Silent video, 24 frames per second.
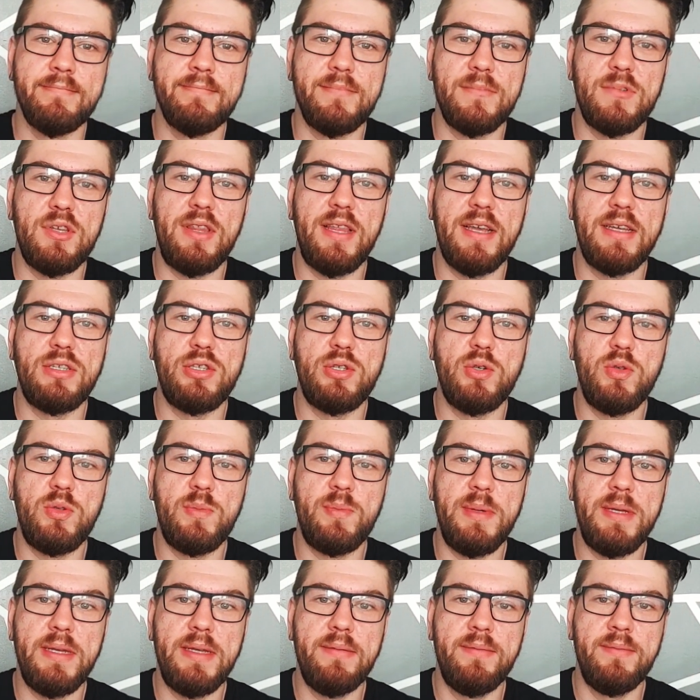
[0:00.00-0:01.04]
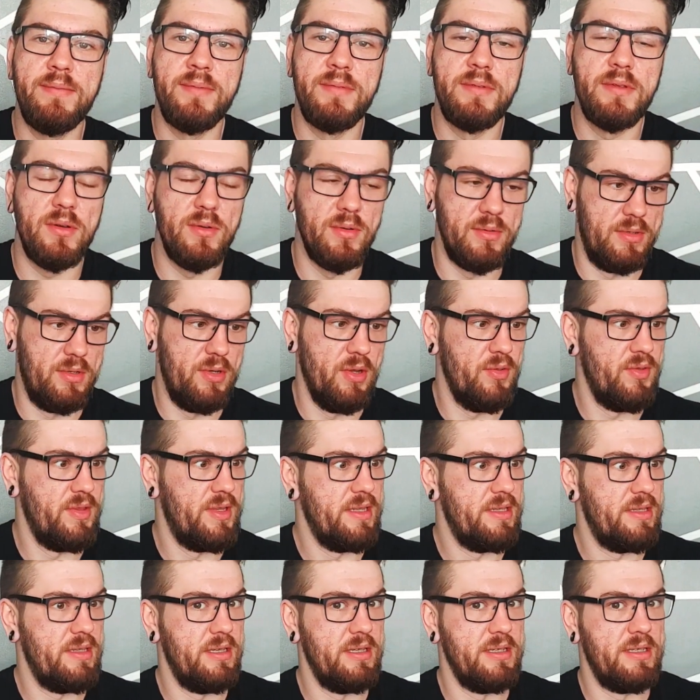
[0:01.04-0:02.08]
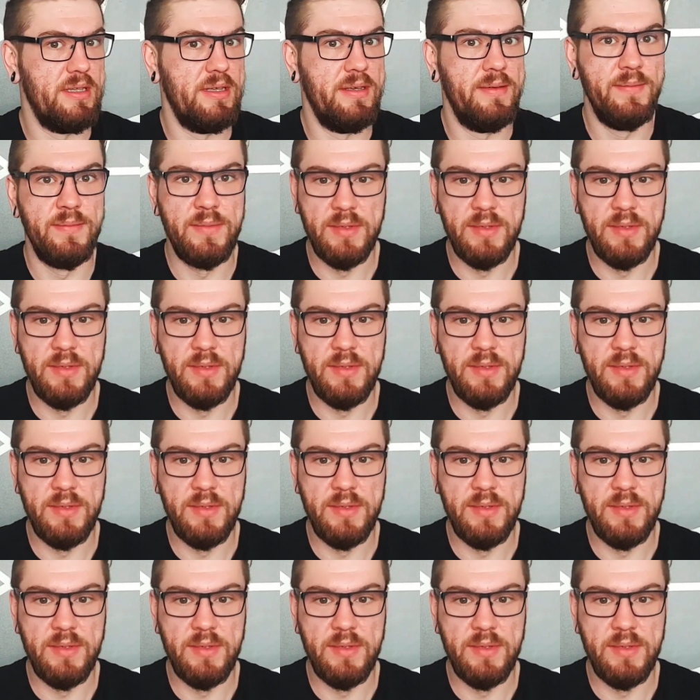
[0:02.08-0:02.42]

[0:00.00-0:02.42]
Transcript: Did they suit me? Oh God, they're dirty.